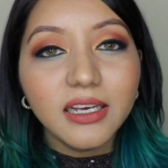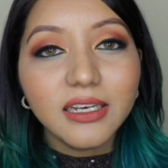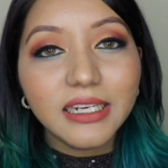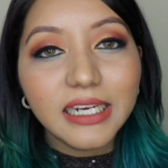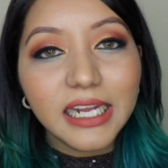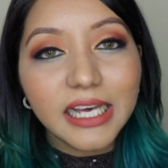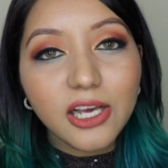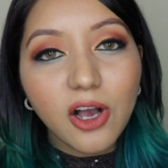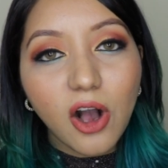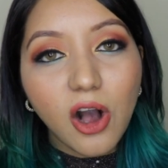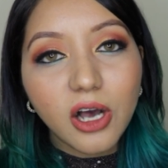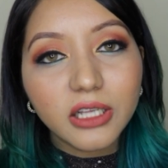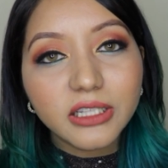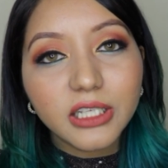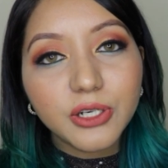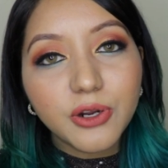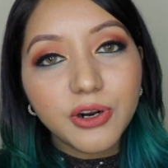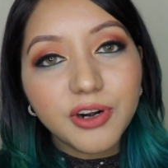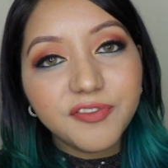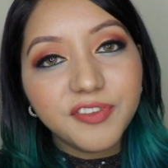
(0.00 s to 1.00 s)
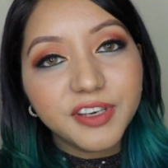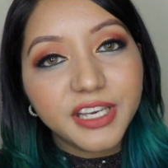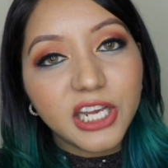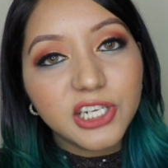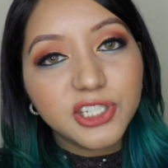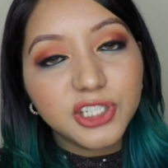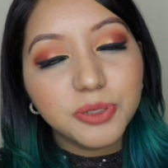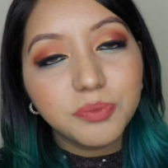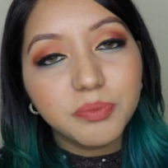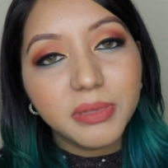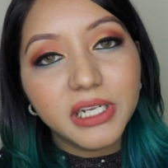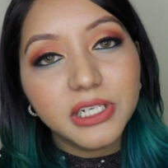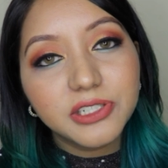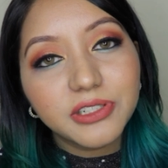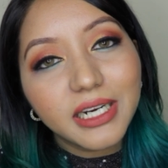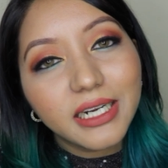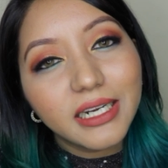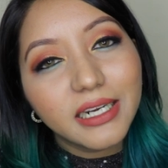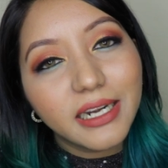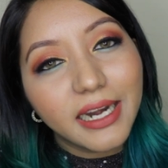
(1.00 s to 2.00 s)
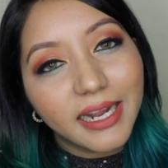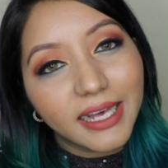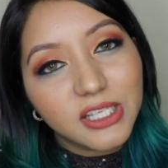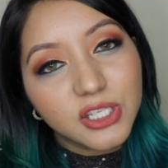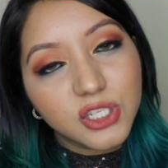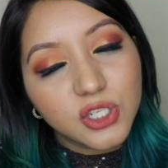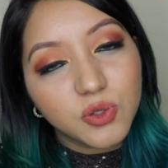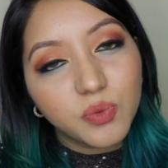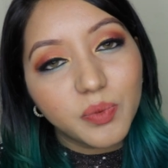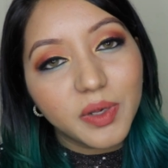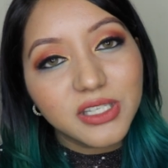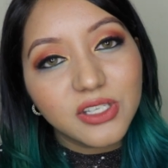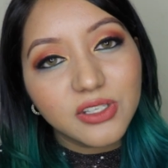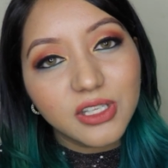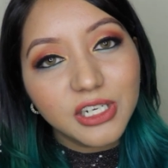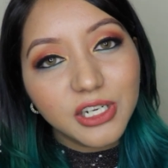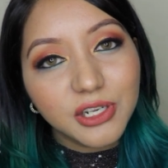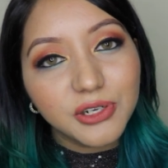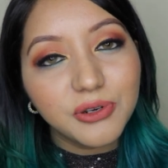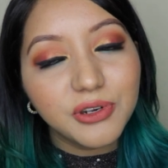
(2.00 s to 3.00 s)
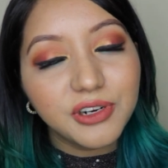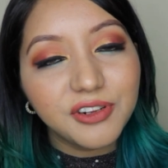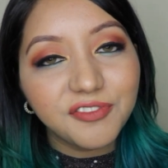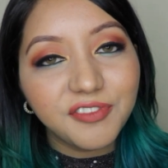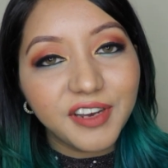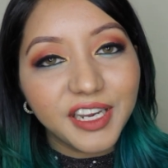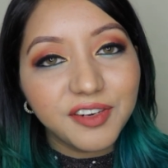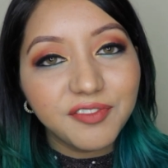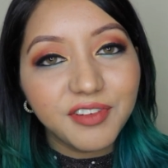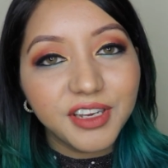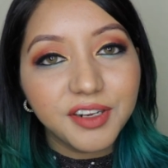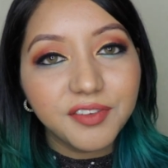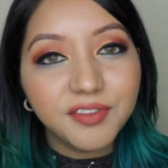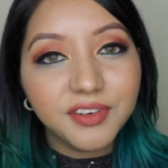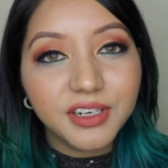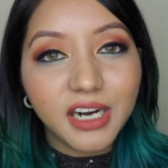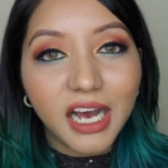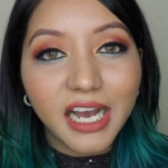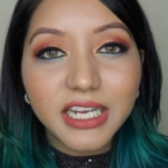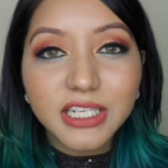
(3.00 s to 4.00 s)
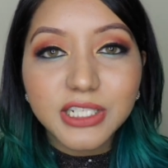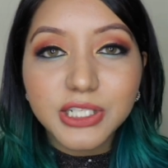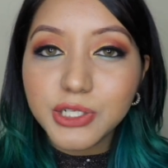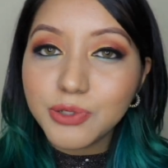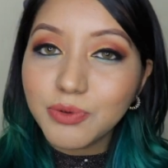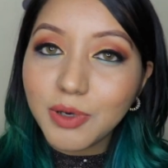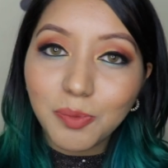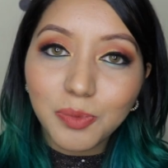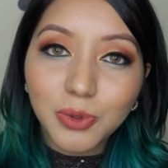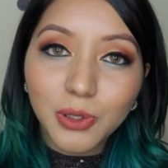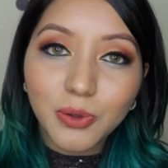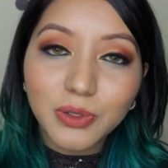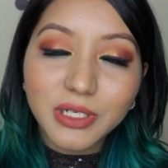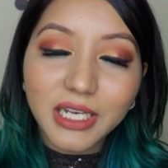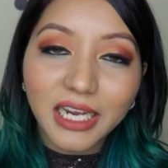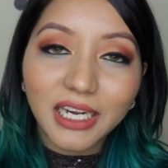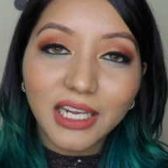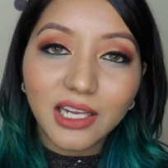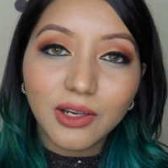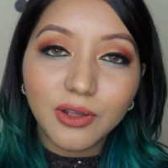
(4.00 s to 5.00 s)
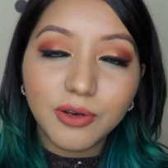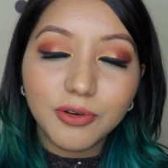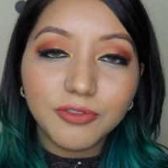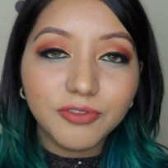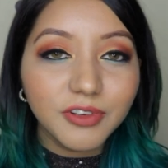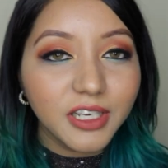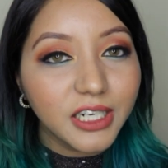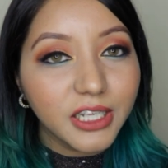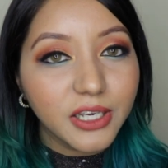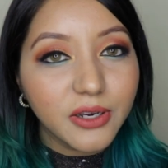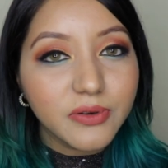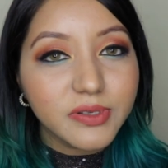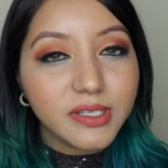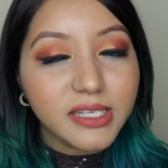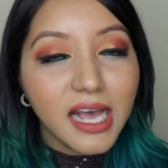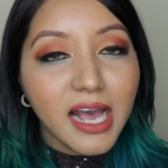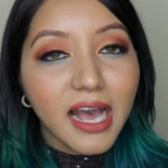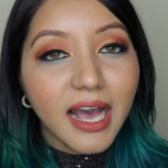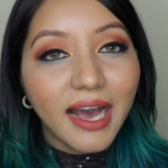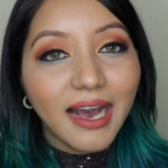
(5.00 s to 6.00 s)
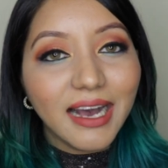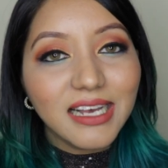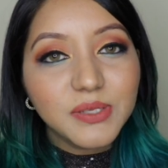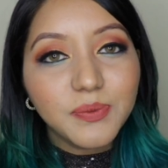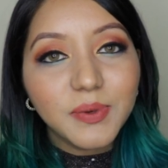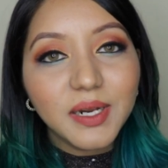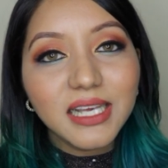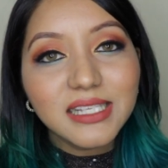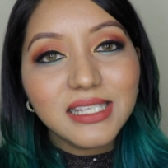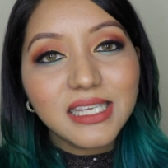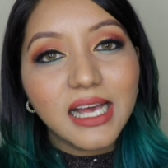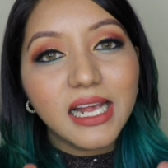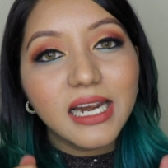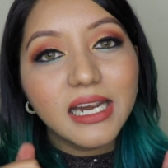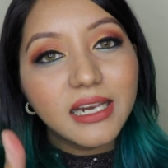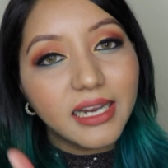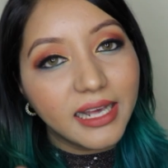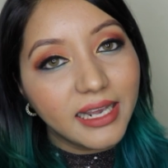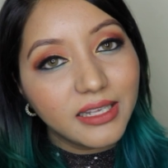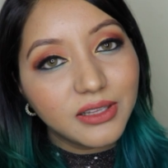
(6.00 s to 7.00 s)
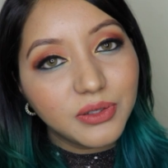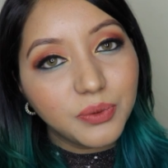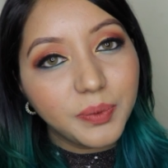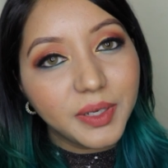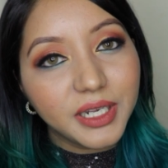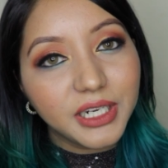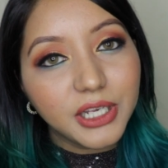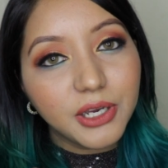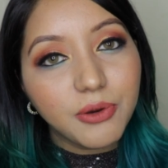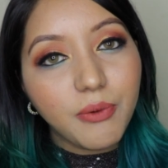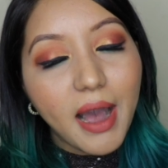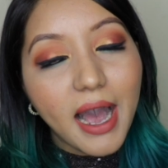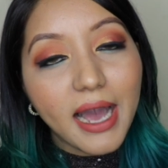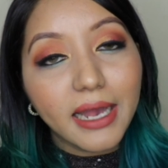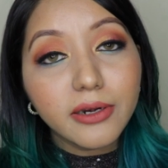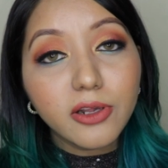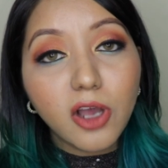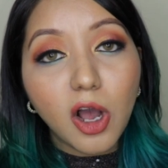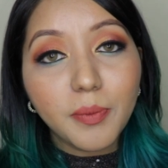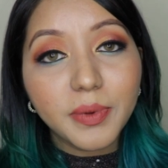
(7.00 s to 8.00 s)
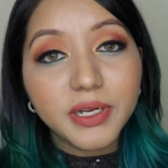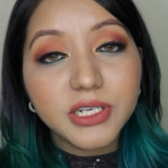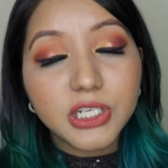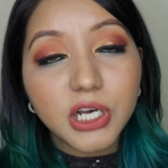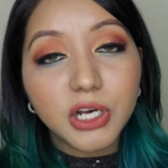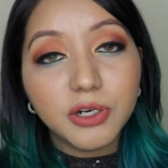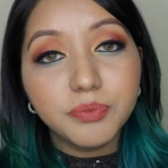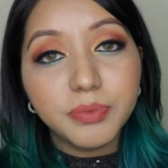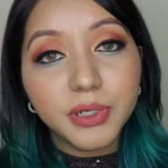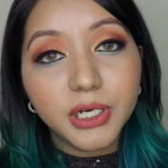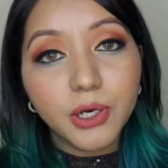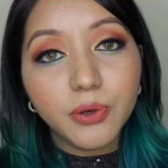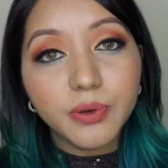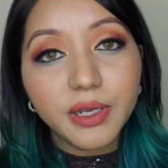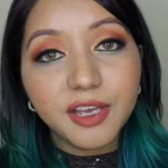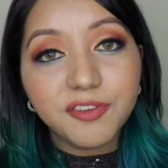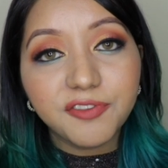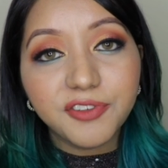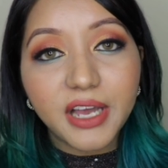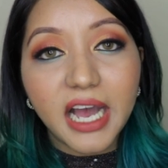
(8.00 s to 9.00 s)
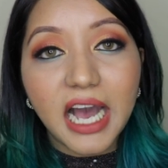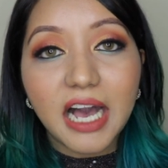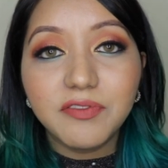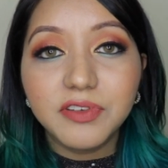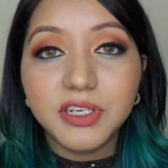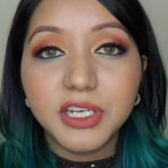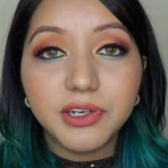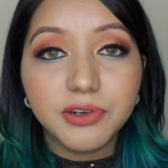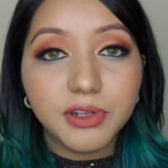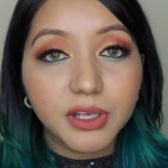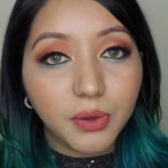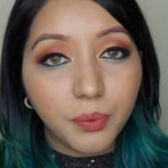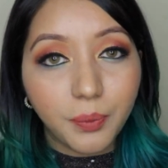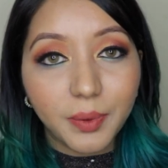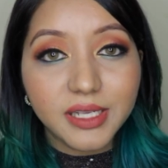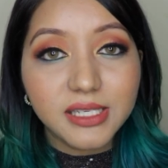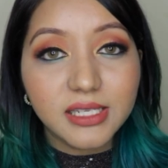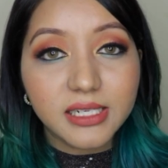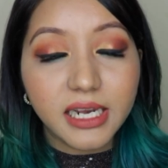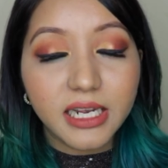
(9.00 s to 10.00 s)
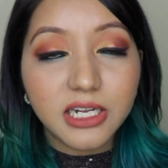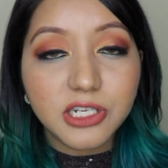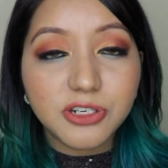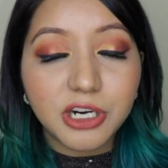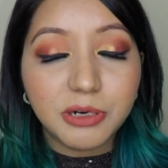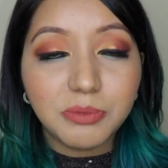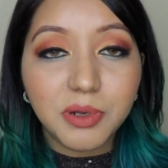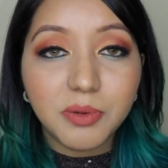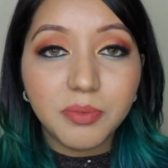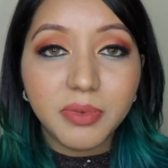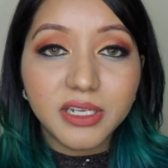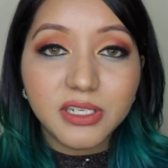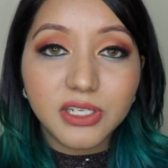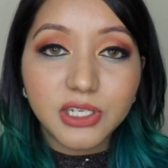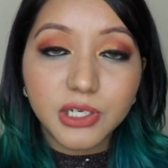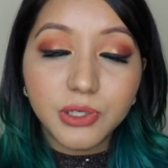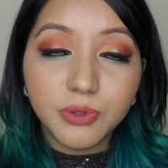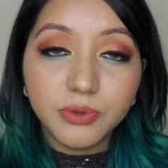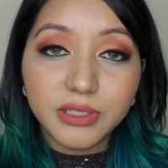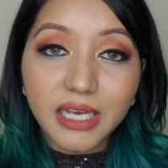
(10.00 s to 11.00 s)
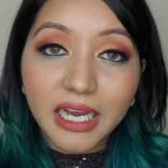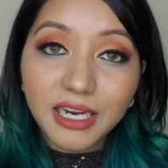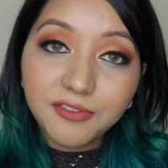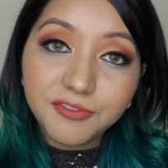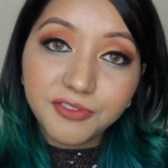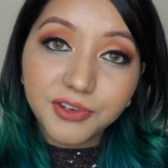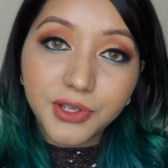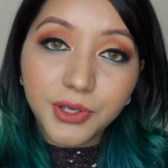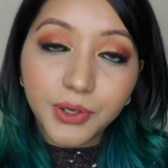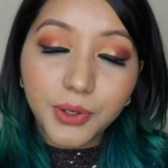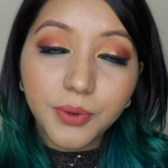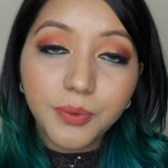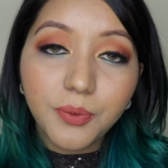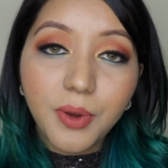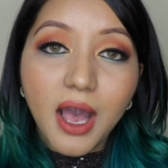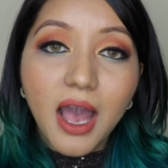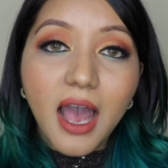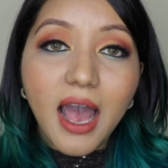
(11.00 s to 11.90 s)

Click on the notification bell right next to it so that you're notified whenever I do upload any new videos as well as like the video and comment down below if you have any request I'll try my best to do that for you